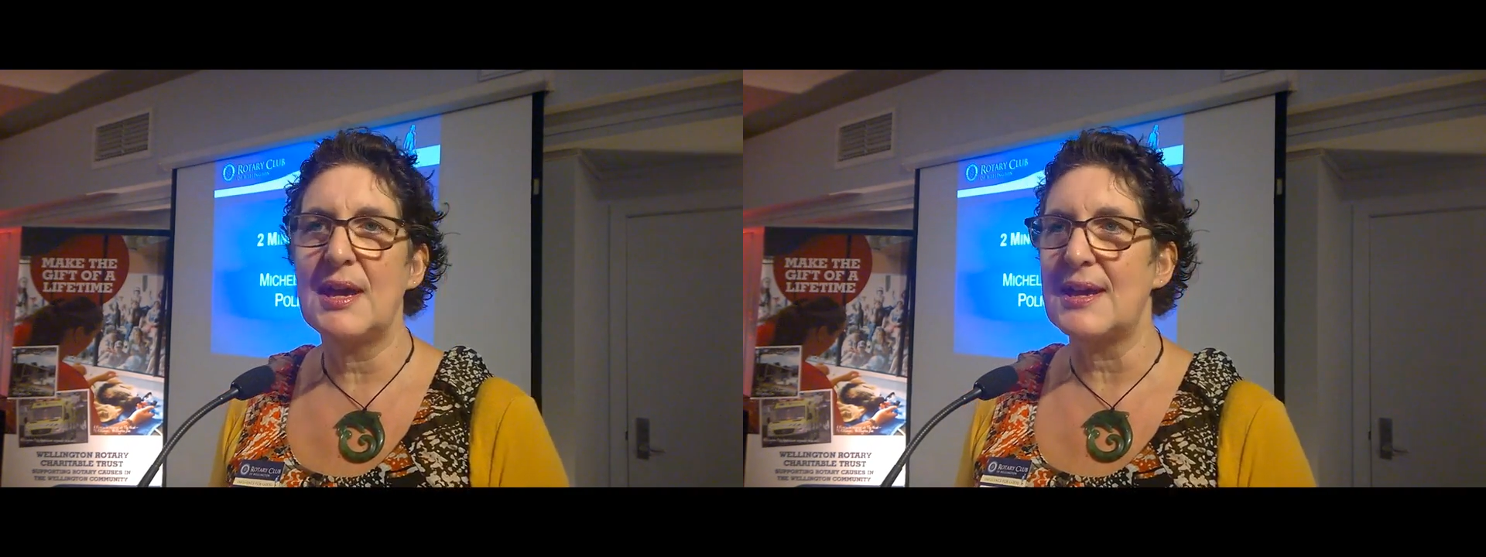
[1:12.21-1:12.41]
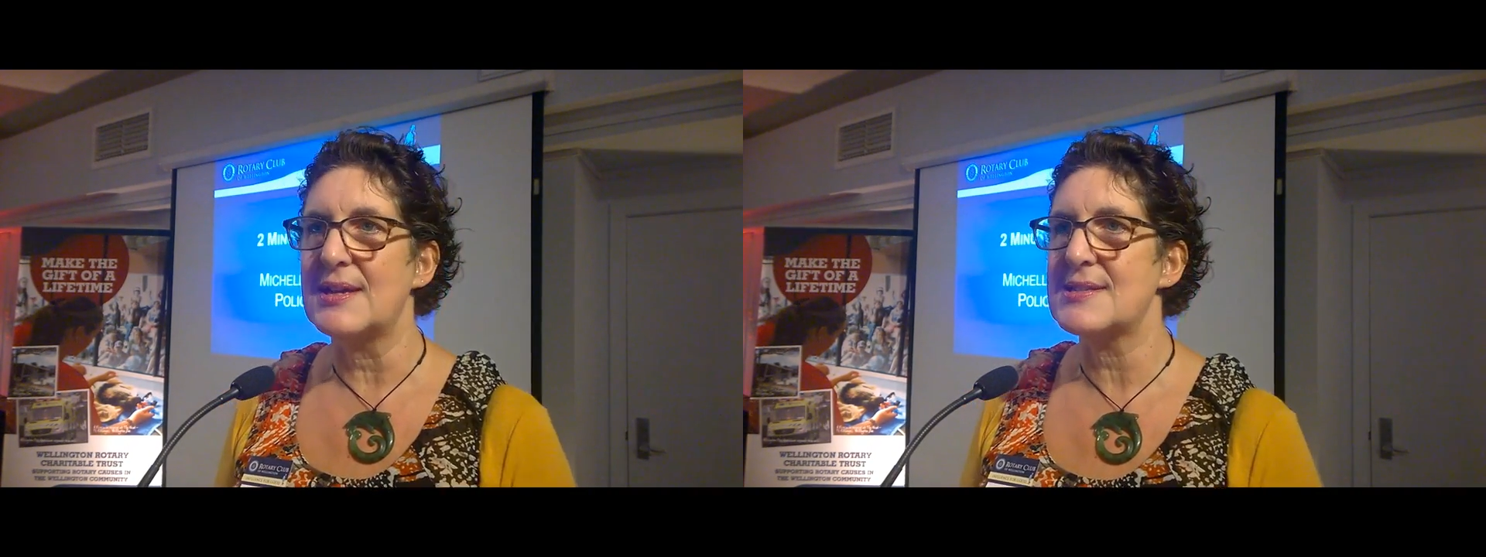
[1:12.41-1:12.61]

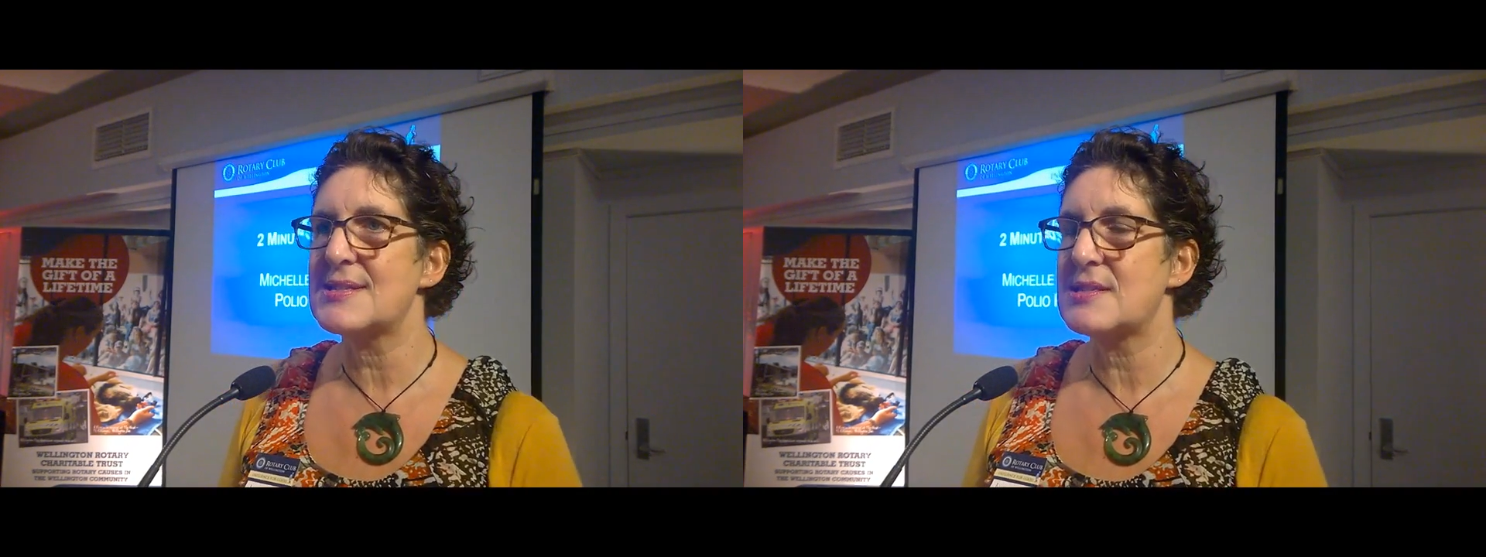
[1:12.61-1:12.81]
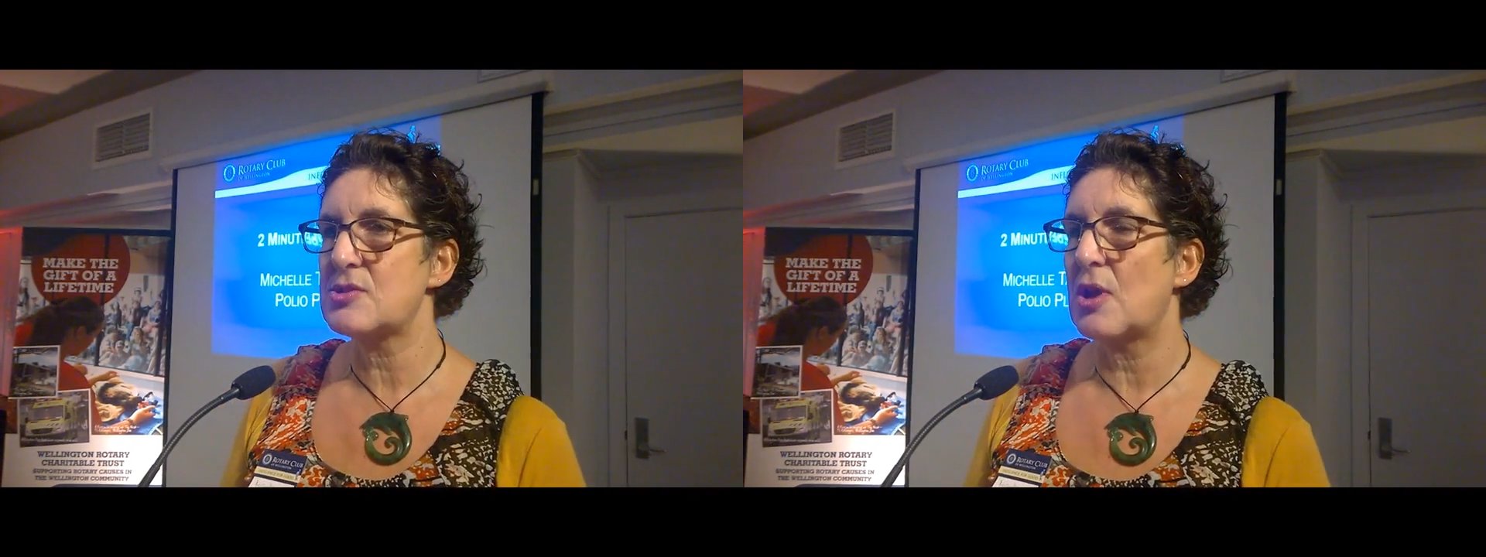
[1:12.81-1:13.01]

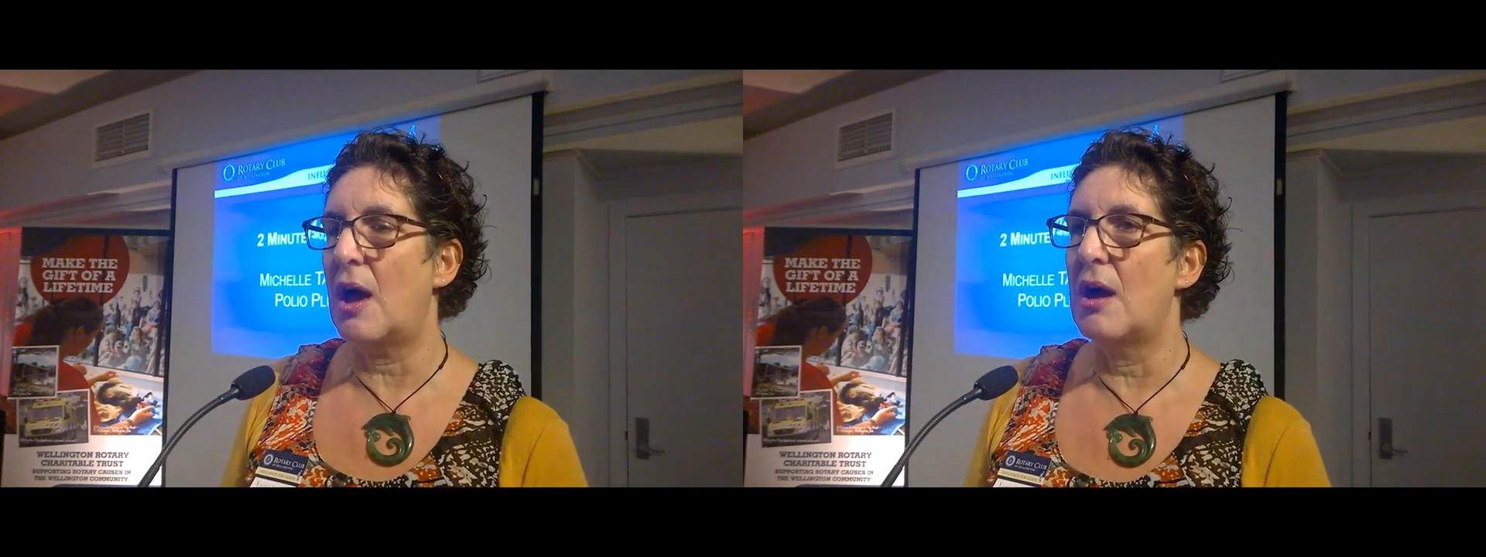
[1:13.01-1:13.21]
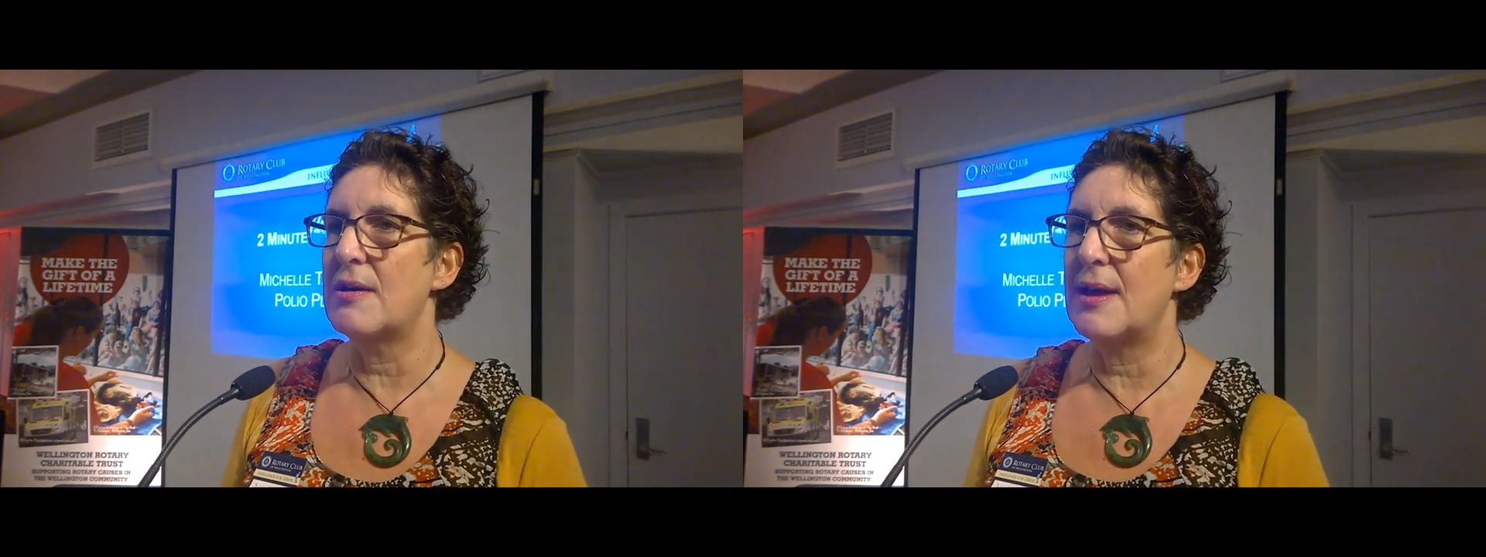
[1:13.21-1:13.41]
It's
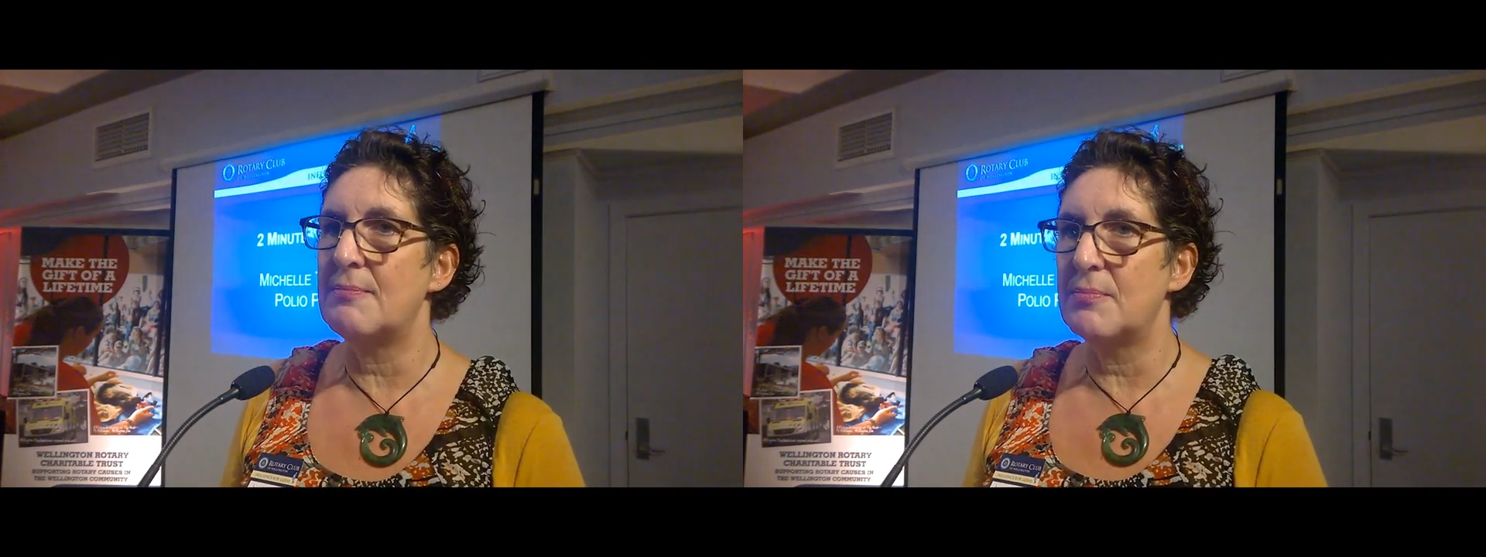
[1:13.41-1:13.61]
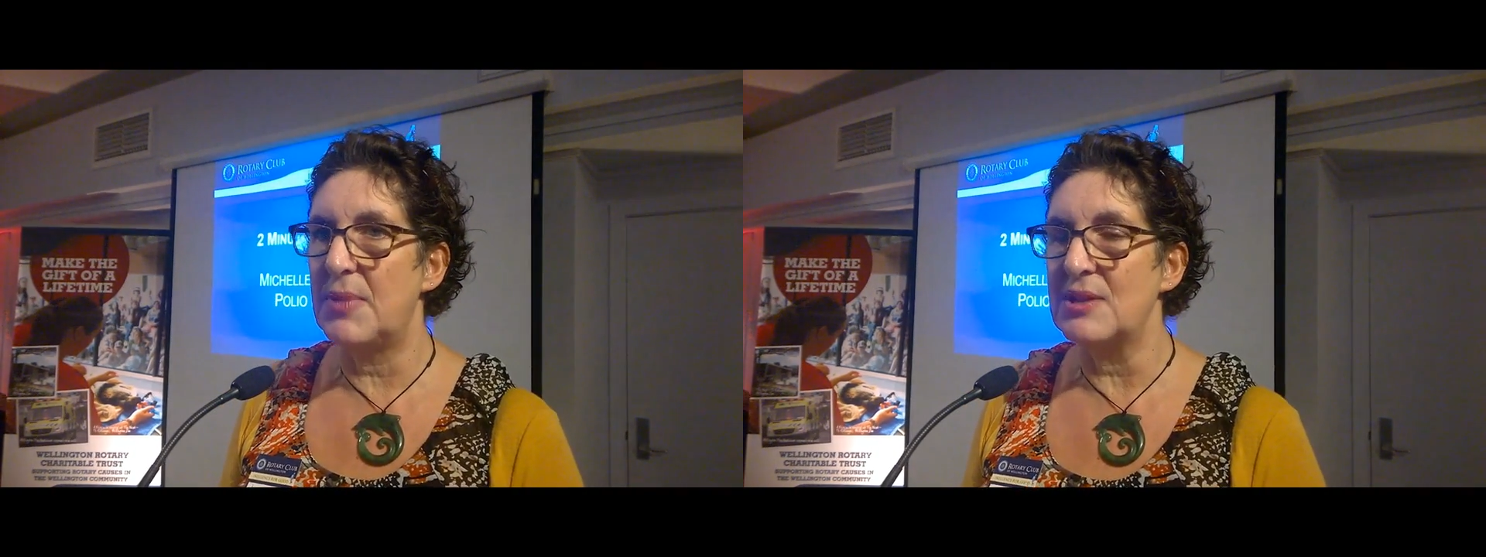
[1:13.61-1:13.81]

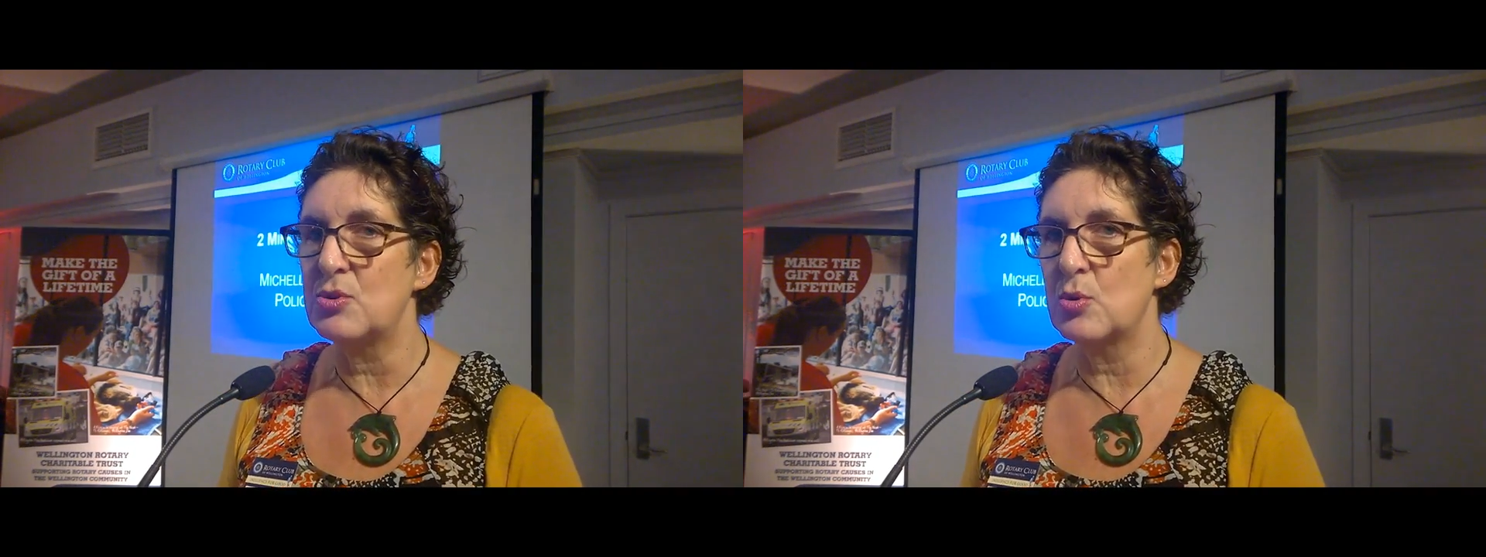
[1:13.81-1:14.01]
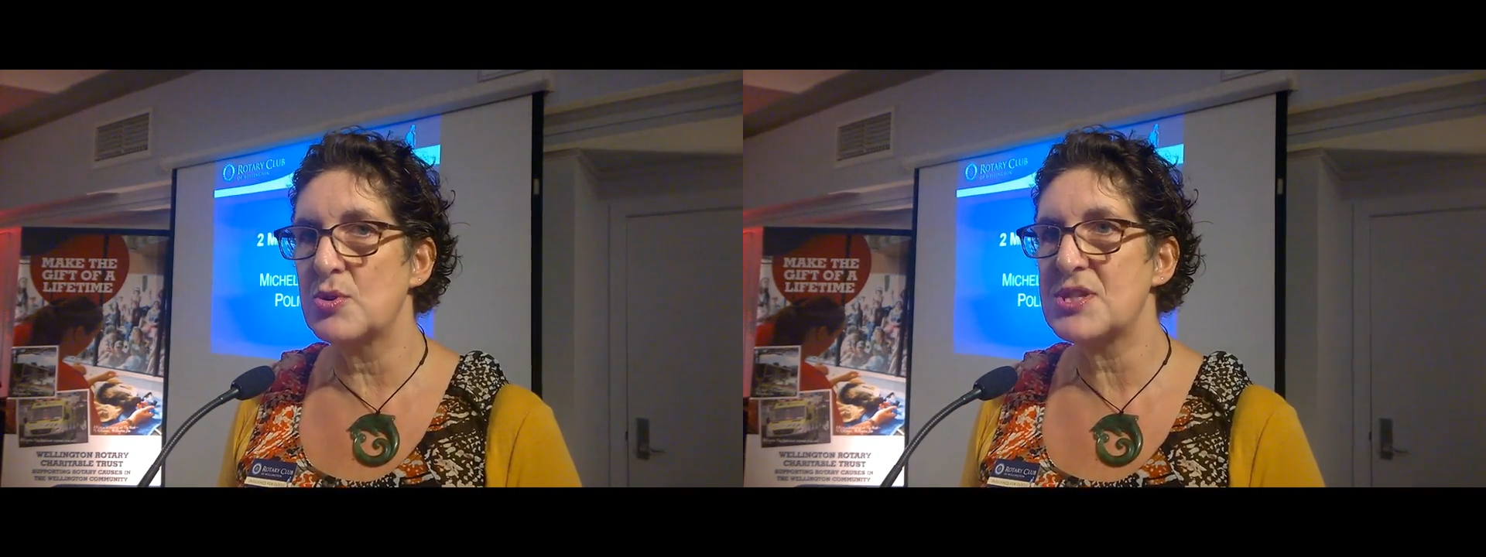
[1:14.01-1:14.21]

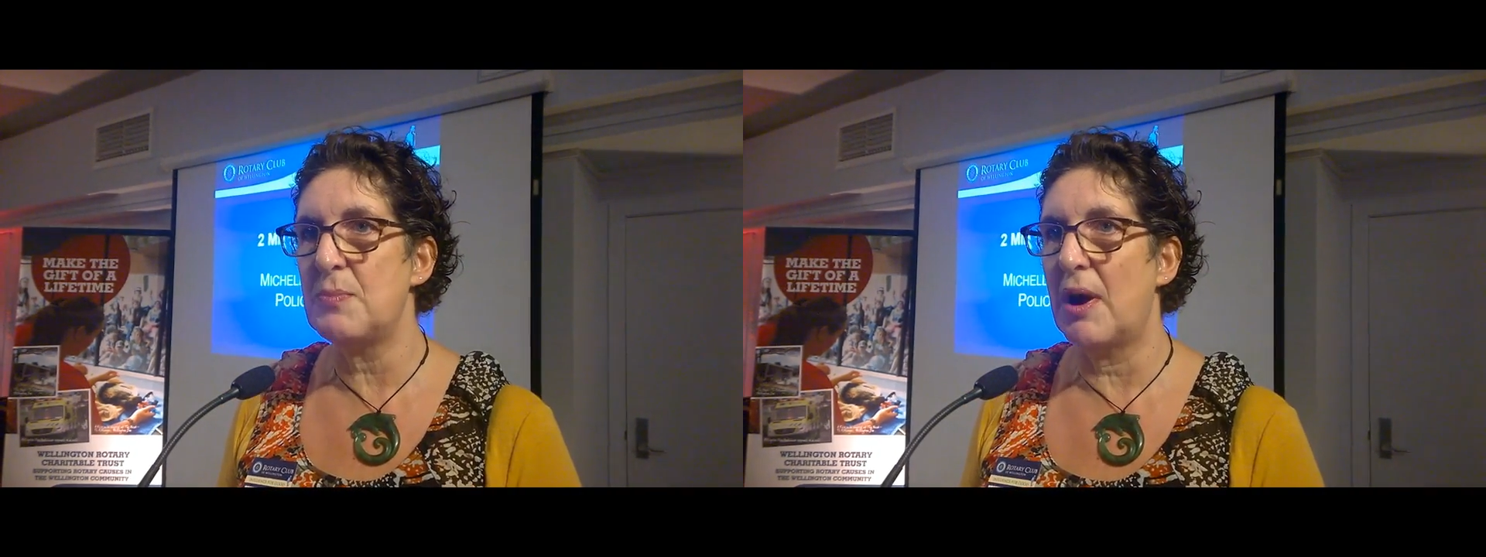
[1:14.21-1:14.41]
endorsed